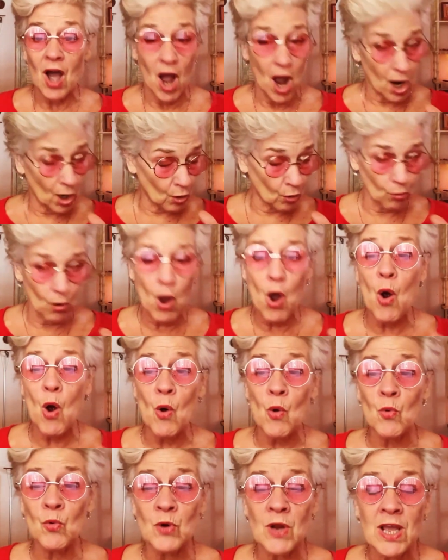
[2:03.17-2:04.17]
a
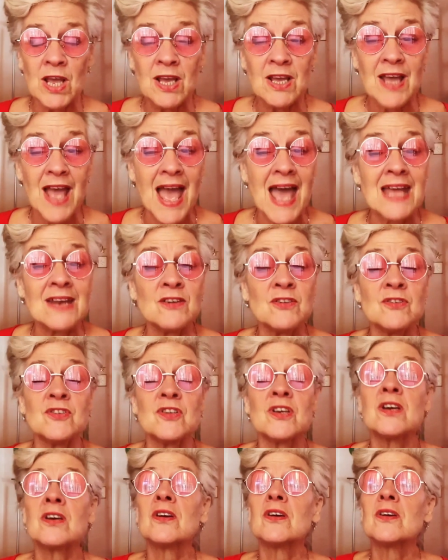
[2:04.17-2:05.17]
groan,
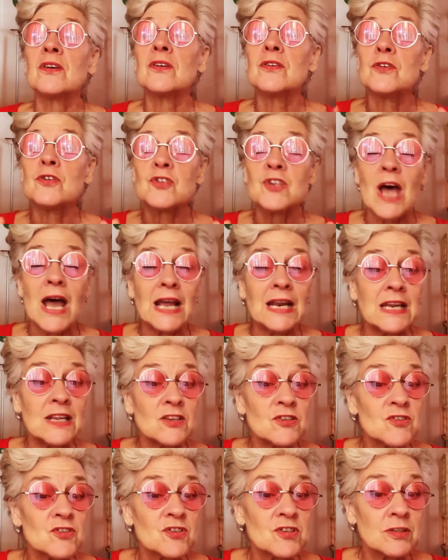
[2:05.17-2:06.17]
and
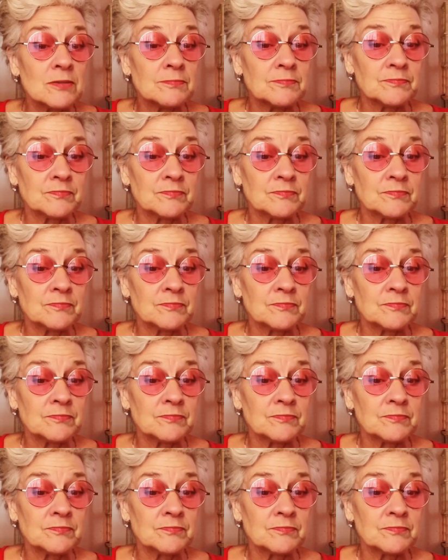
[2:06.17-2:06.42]
silence.